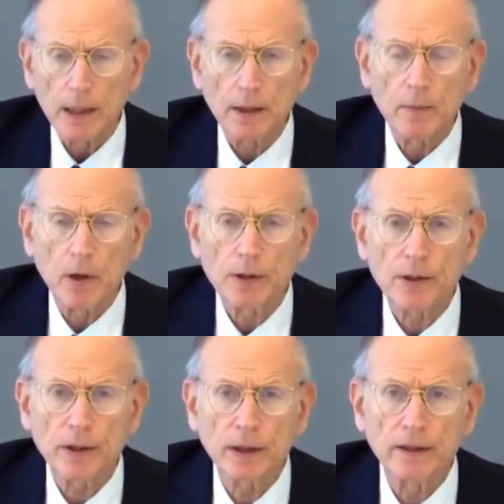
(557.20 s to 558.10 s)
Now, the
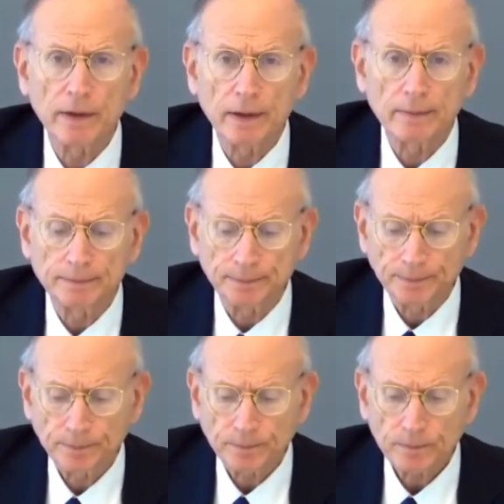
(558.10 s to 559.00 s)
March of the Living
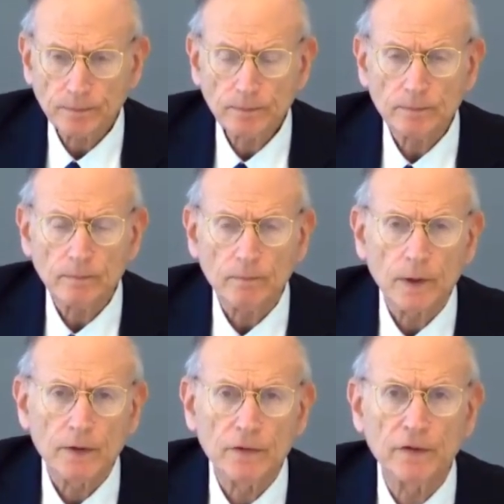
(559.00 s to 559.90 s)

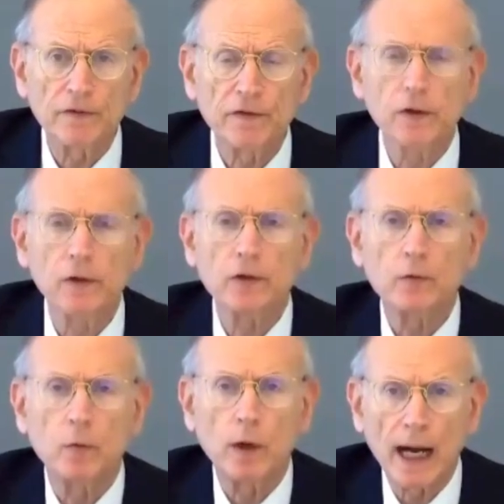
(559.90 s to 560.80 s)

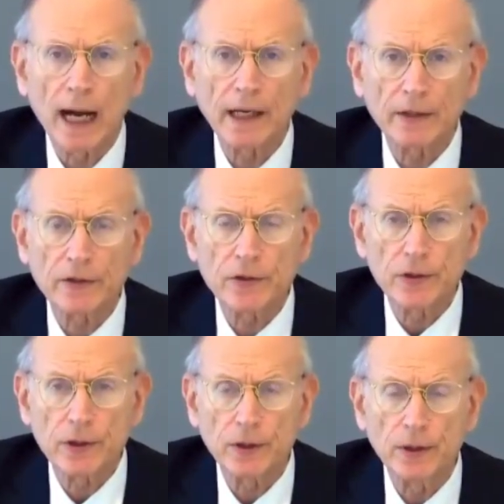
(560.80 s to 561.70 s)
fulfills what I
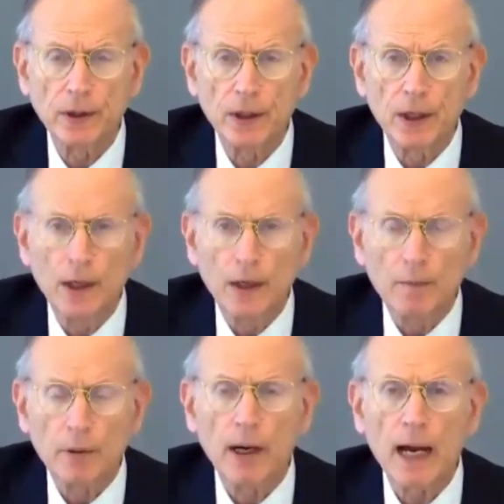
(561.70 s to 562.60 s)
consider
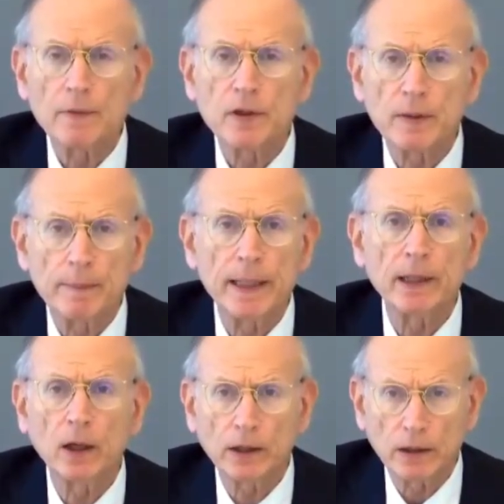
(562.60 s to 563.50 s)
perhaps the
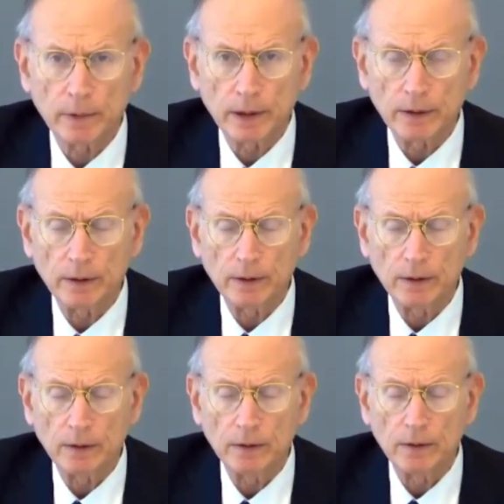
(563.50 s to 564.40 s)
penultimate
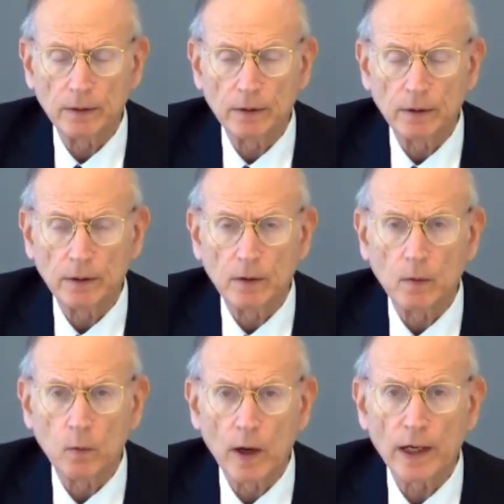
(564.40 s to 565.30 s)

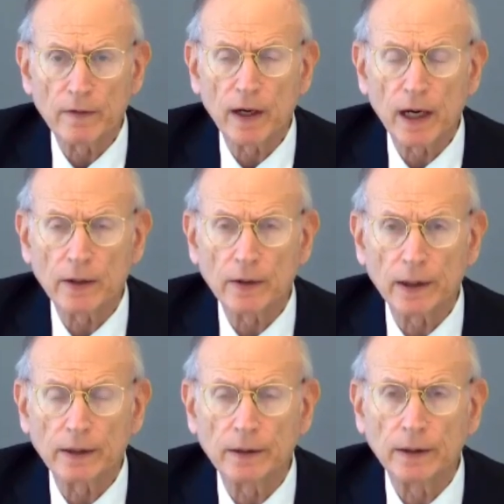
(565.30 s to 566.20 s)
way of
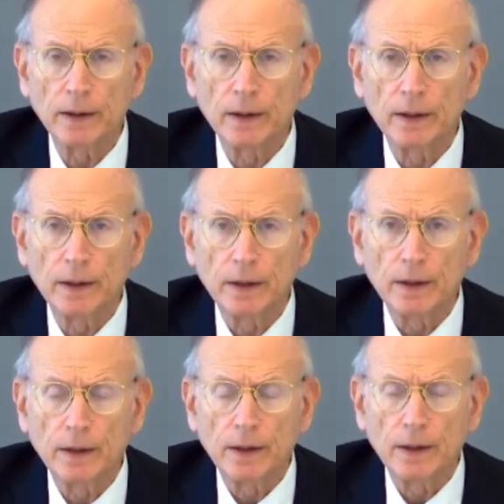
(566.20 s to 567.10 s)
honoring
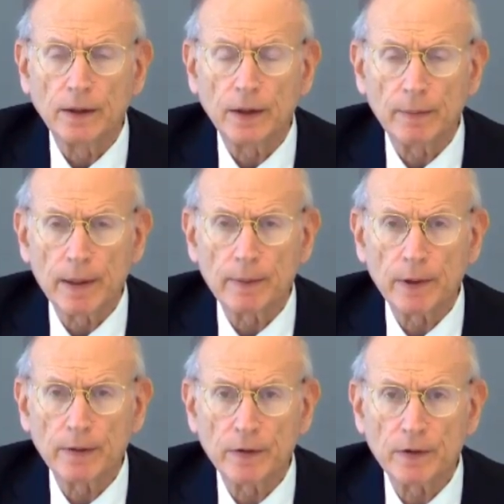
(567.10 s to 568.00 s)
the
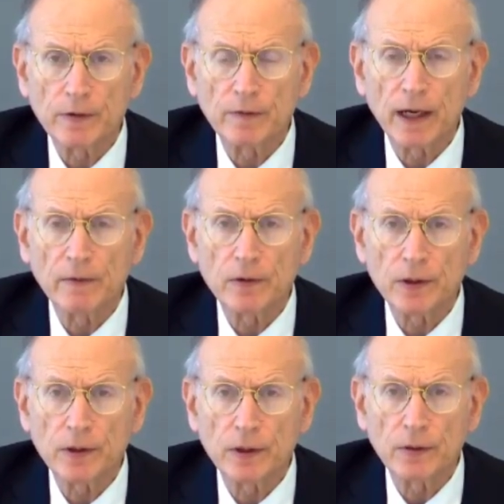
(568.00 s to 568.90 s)
memory of the
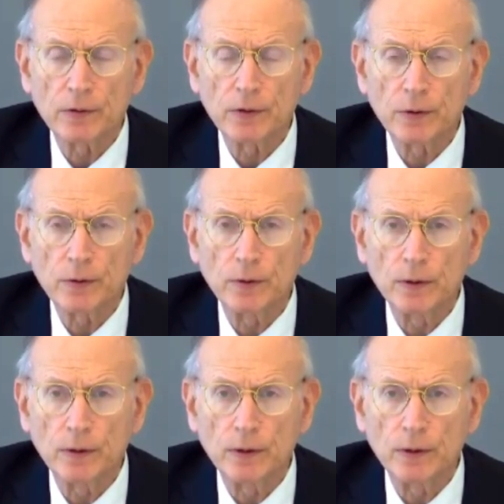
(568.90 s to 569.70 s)
survivors and those who